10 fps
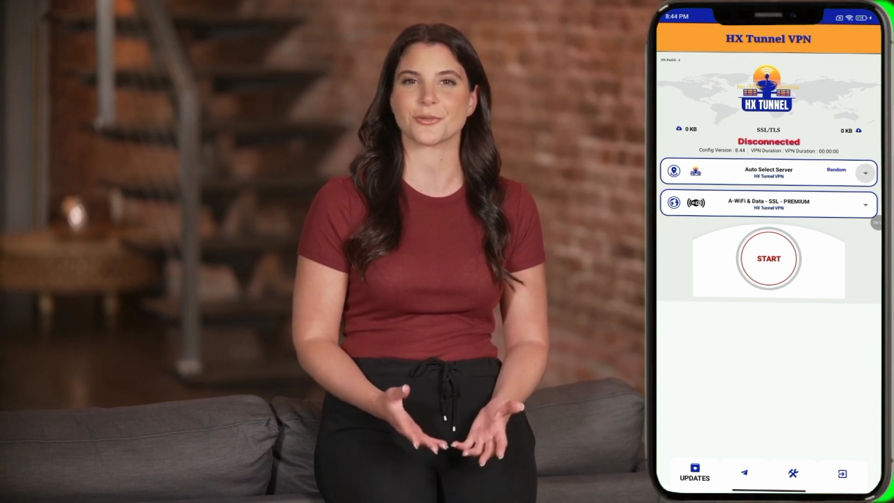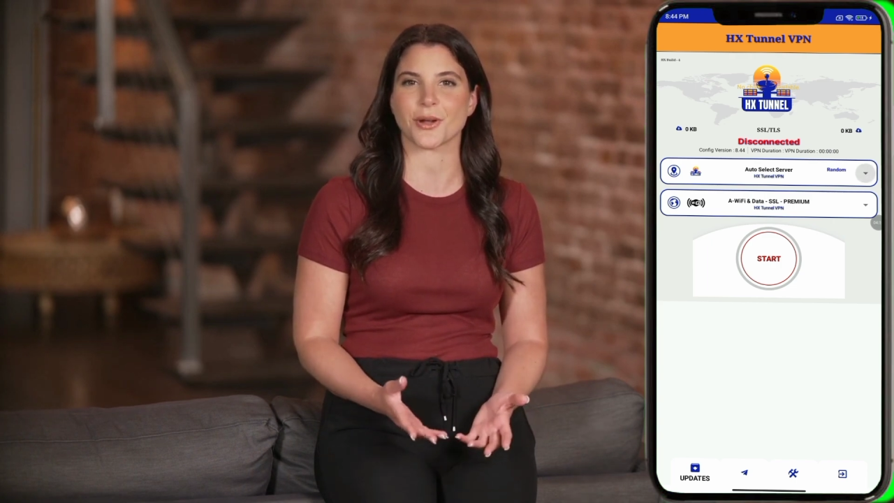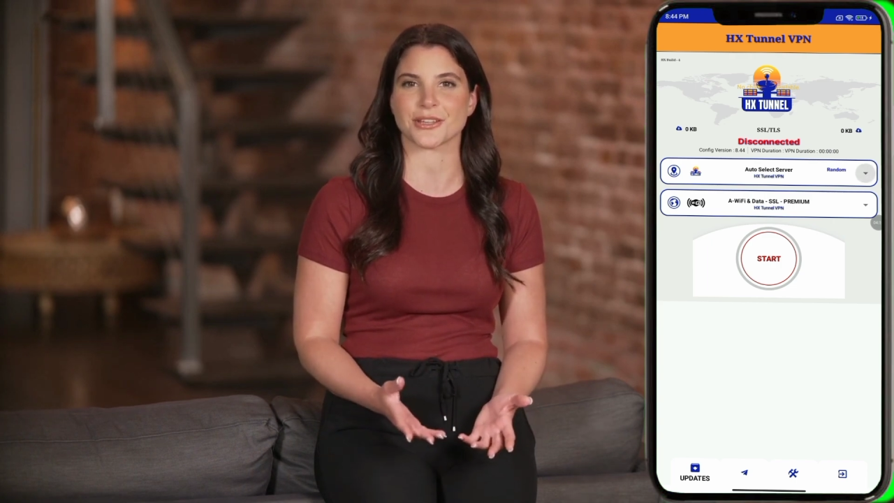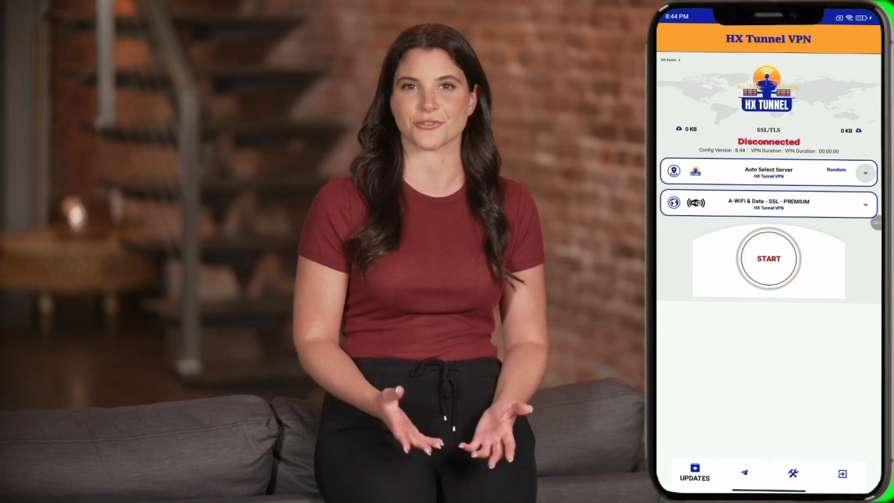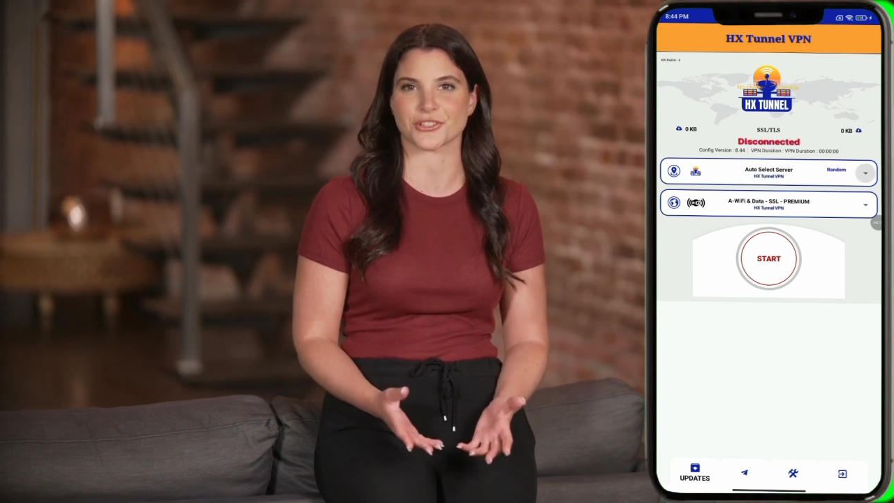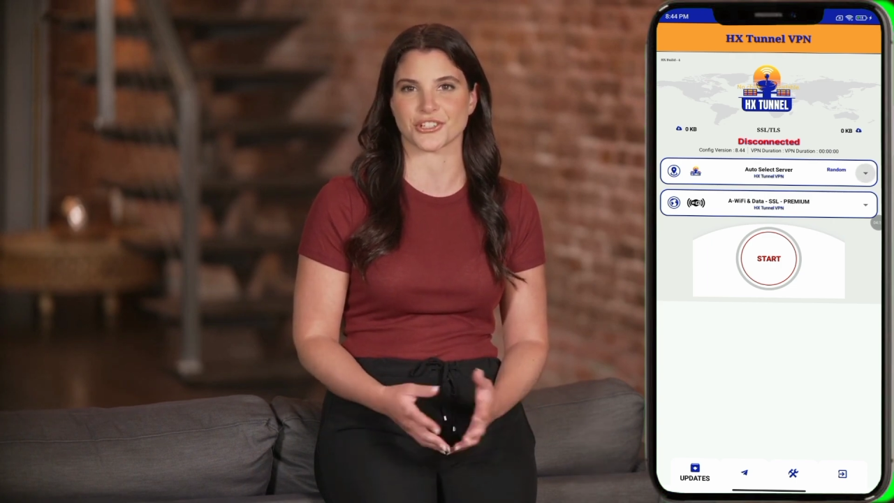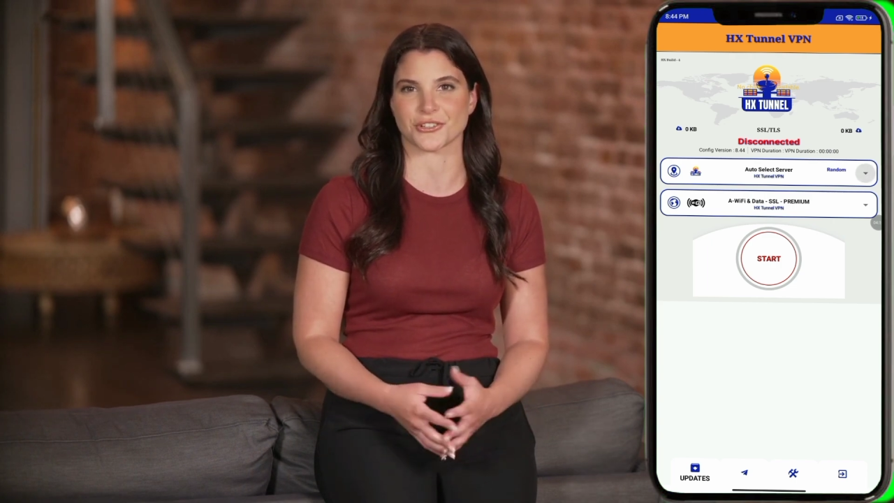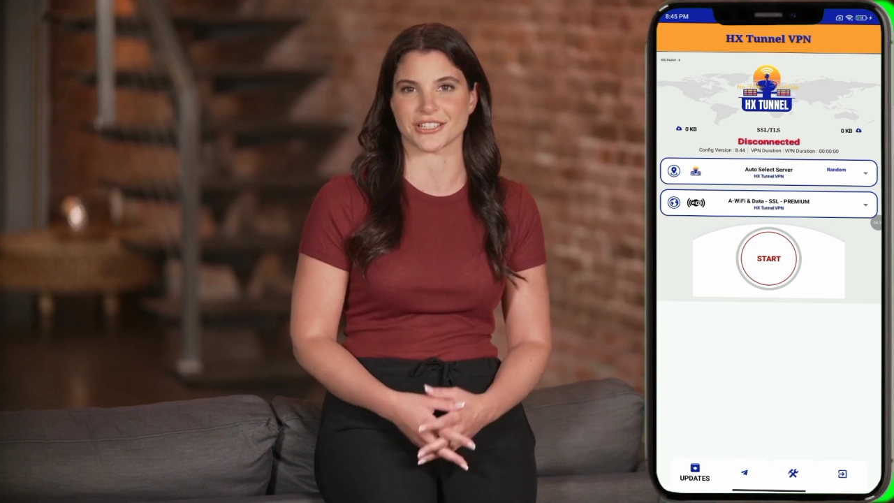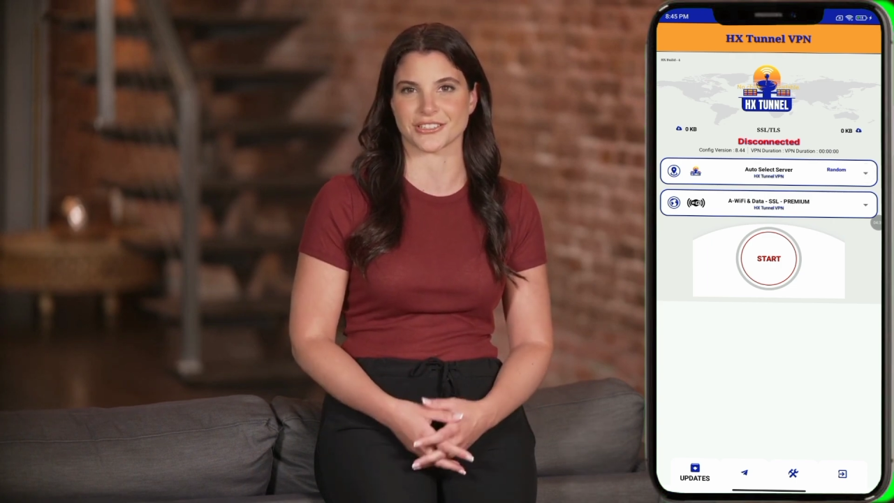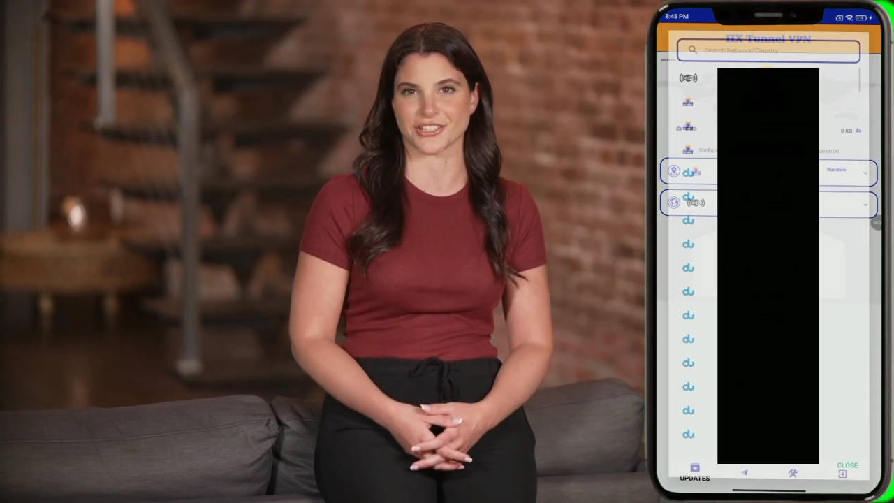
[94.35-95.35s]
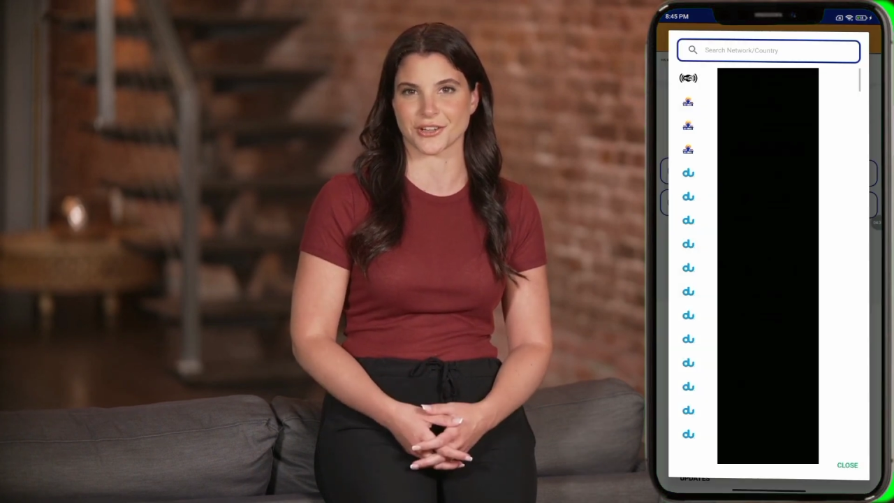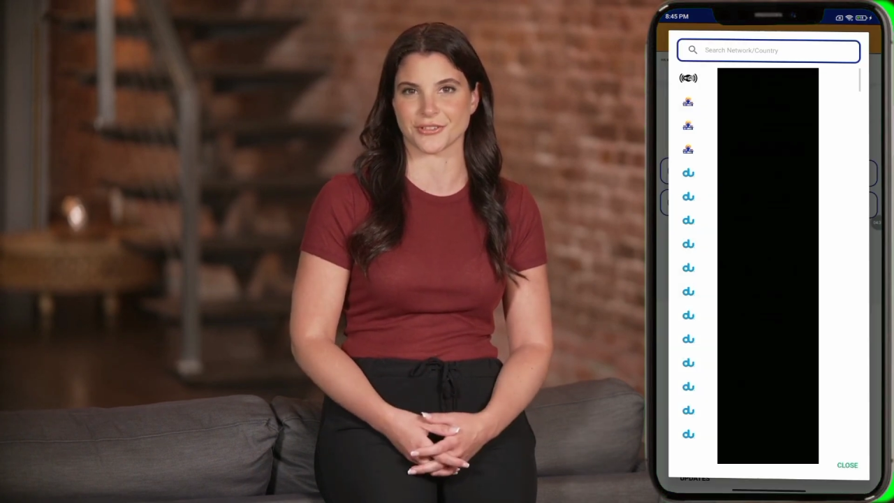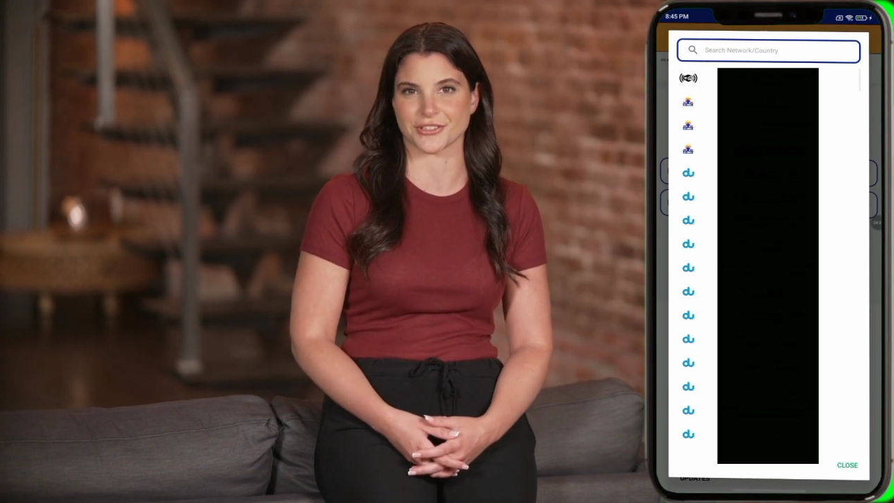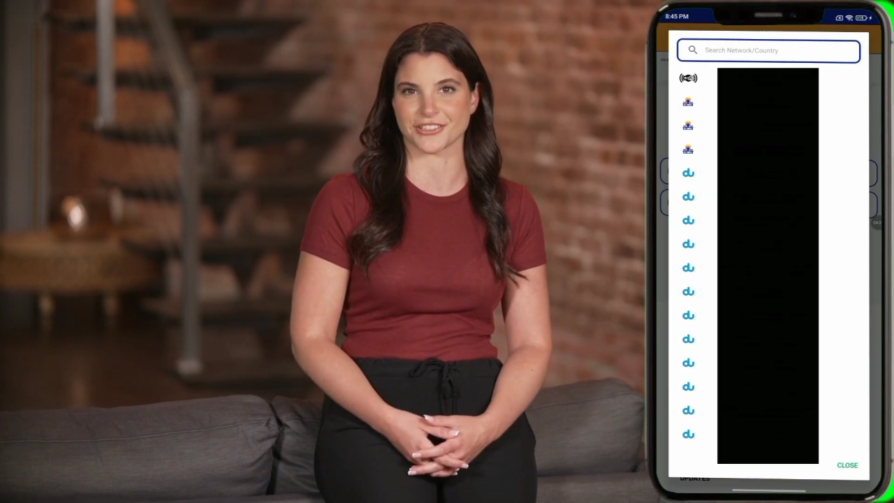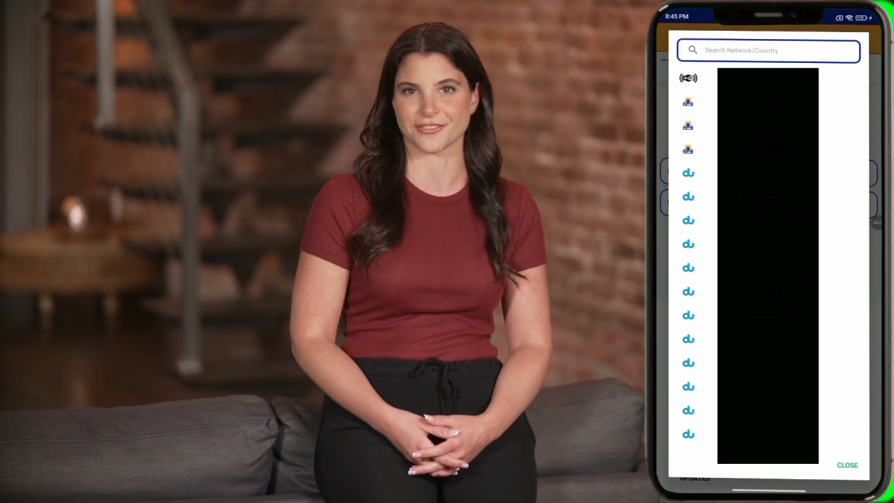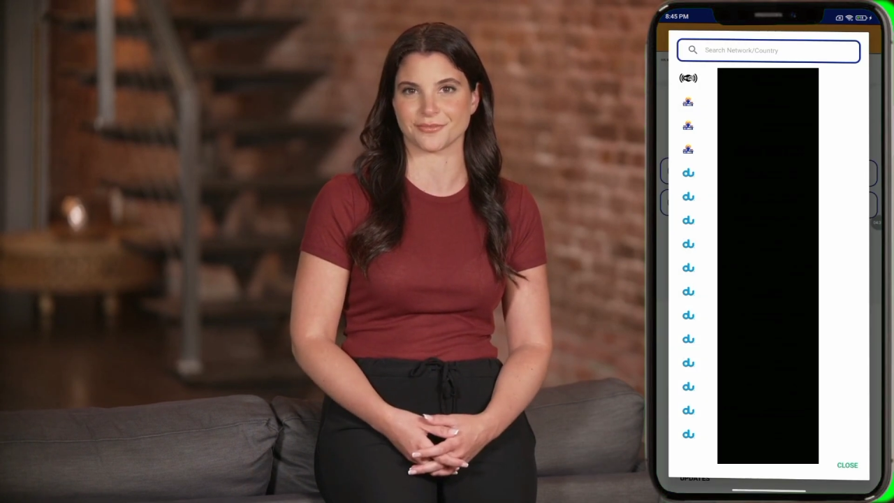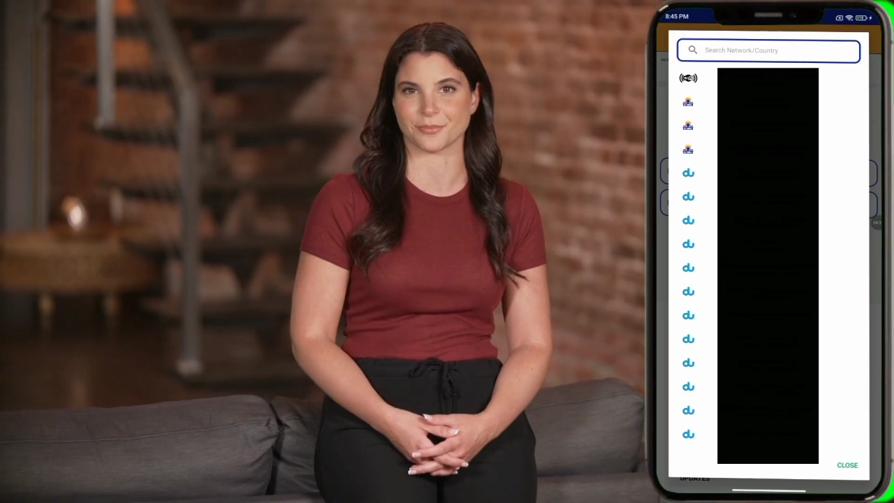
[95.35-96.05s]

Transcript: One for choosing servers,